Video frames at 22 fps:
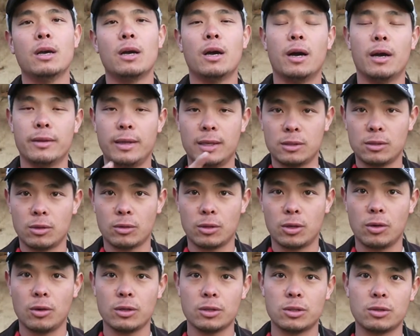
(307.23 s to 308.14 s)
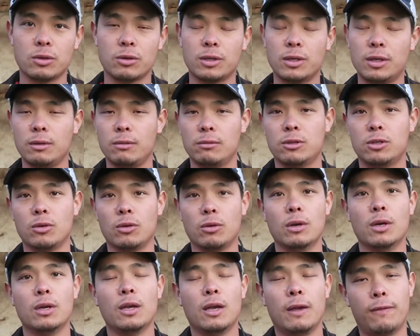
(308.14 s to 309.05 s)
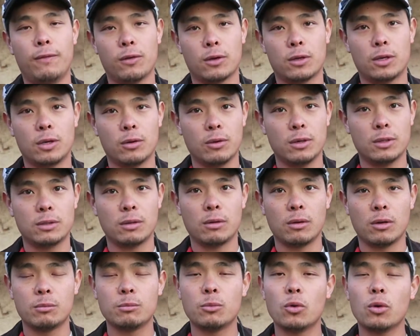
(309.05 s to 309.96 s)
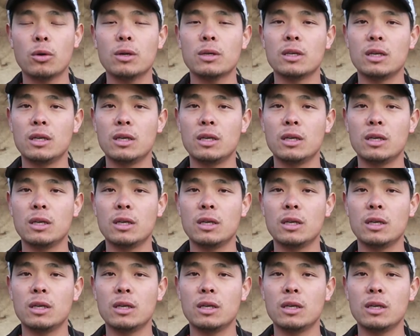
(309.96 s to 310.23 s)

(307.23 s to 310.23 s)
That's our current circuit. So if you're curious to learn more,